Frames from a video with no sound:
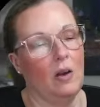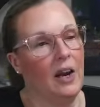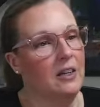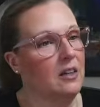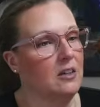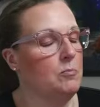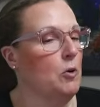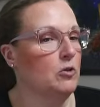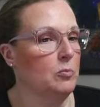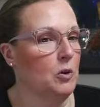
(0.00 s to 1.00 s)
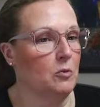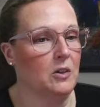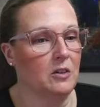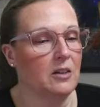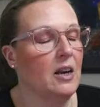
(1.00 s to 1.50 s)
I tend to post more
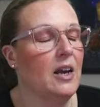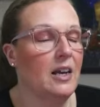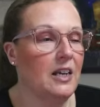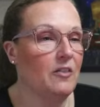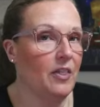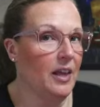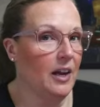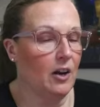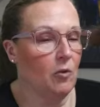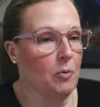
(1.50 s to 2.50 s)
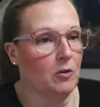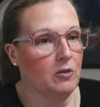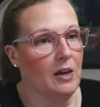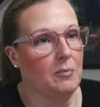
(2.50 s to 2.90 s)
reels, and even then I don't post that